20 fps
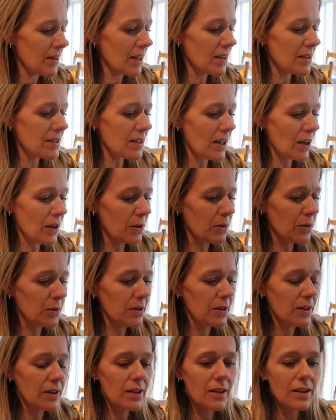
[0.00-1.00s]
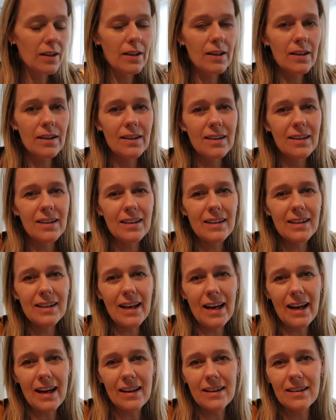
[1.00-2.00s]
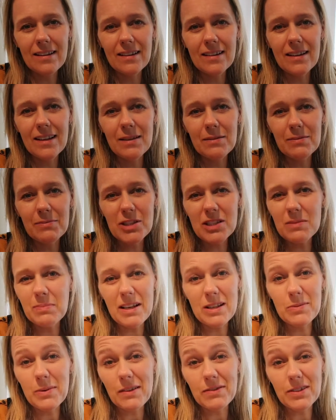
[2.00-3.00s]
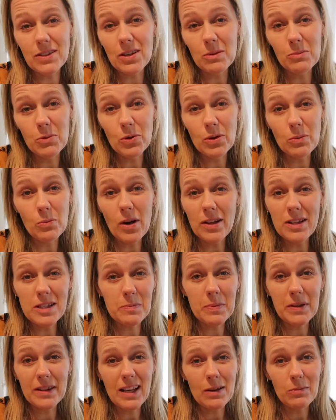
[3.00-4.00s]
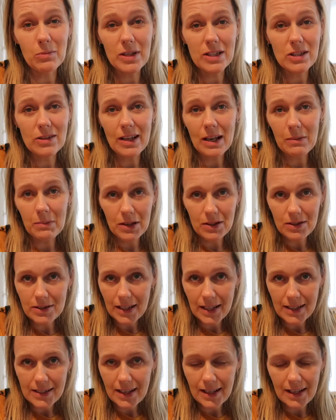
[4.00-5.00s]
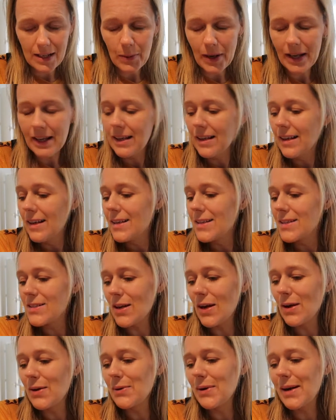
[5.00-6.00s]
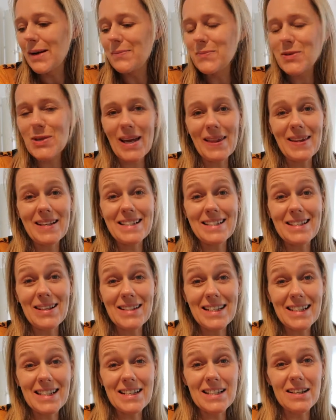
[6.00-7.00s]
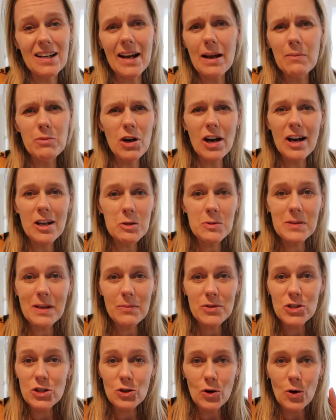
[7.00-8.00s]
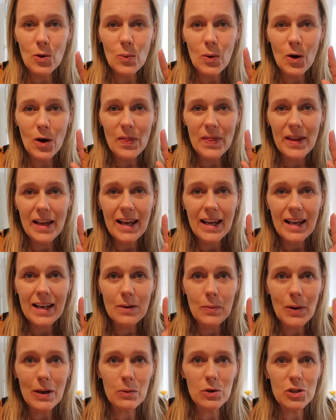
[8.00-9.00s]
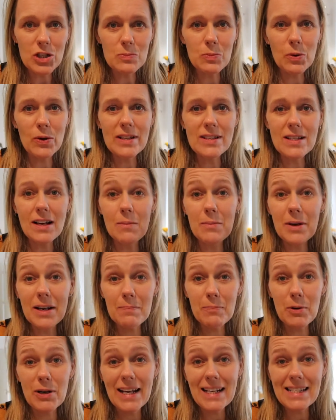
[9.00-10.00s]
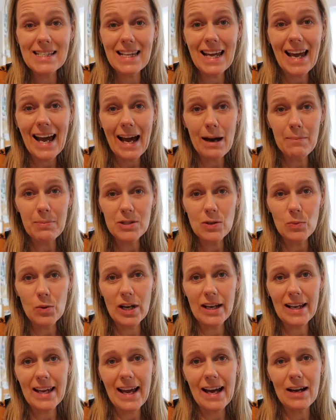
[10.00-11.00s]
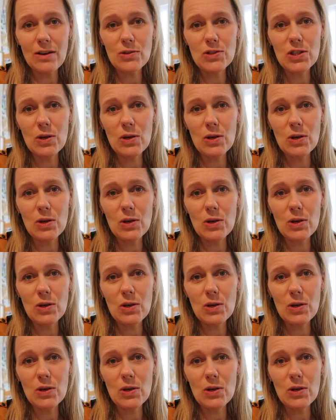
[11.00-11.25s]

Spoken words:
So yeah, it just means we have to cook more than once, but then we do that most days anyway. So yeah, this is our dinner tonight. I'm not 100% sure what the Weight Watchers points are. I'm going to put it into the app to work it out.